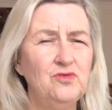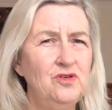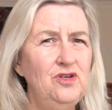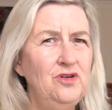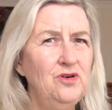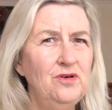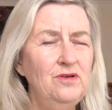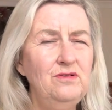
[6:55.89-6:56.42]
you
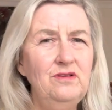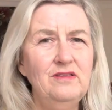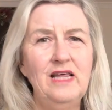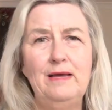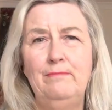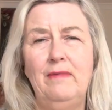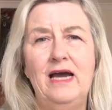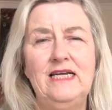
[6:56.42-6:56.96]
know,
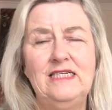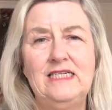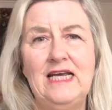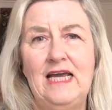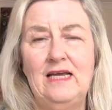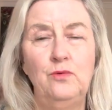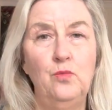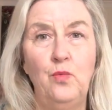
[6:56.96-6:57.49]
that might
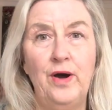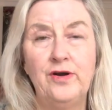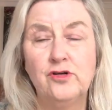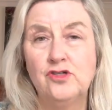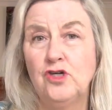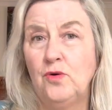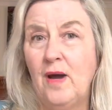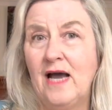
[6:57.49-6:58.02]
take one or
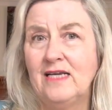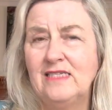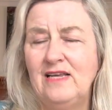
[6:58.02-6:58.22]
two hours